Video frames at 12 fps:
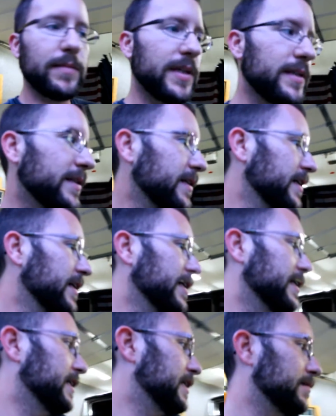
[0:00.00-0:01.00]
But
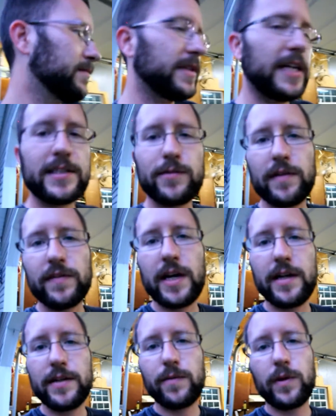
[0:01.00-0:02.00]
that's what I've
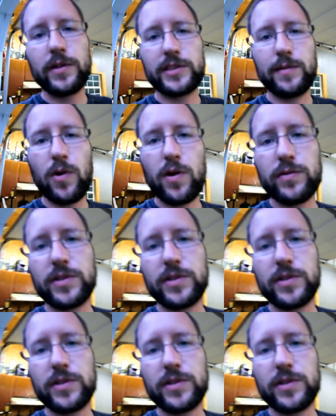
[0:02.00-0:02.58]
got in the works tomorrow.